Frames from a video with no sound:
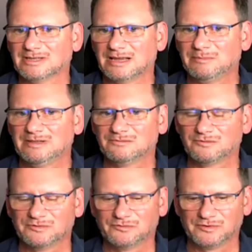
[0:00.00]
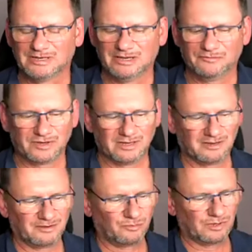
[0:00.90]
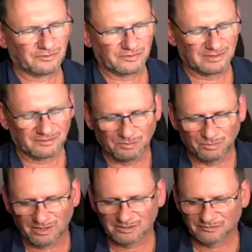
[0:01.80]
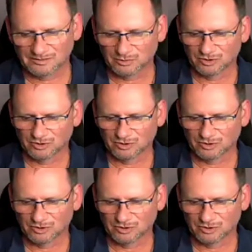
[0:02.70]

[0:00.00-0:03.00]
I mean, if we one part of the